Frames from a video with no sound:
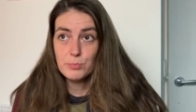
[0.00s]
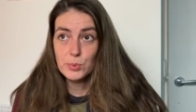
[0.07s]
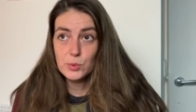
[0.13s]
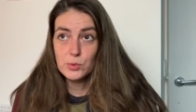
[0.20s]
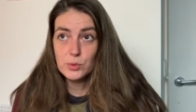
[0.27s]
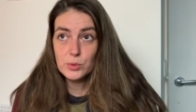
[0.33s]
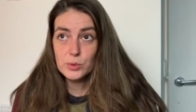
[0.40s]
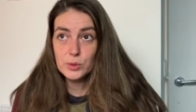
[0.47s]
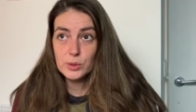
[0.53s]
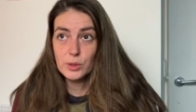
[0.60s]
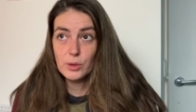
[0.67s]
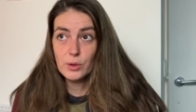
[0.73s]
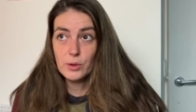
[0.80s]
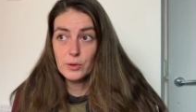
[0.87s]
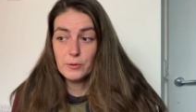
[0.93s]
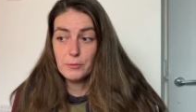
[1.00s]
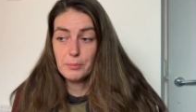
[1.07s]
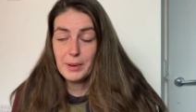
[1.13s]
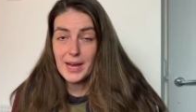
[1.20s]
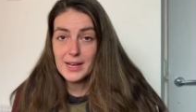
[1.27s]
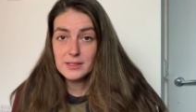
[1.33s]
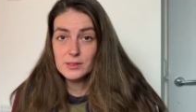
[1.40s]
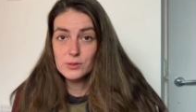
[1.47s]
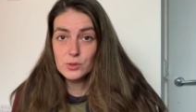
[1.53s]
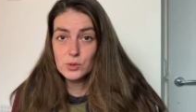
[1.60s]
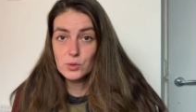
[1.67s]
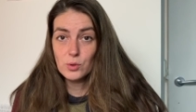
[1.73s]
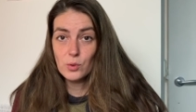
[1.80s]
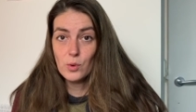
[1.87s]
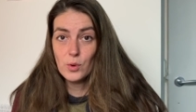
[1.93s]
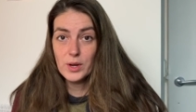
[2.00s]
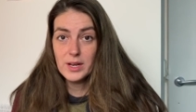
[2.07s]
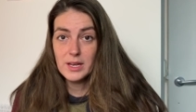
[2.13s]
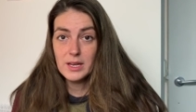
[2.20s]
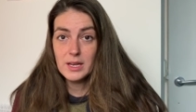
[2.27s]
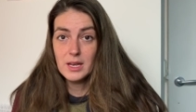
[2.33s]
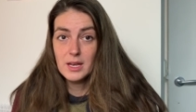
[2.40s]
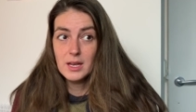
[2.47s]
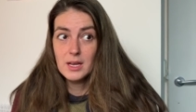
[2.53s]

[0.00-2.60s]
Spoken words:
ball of Patons Kroy.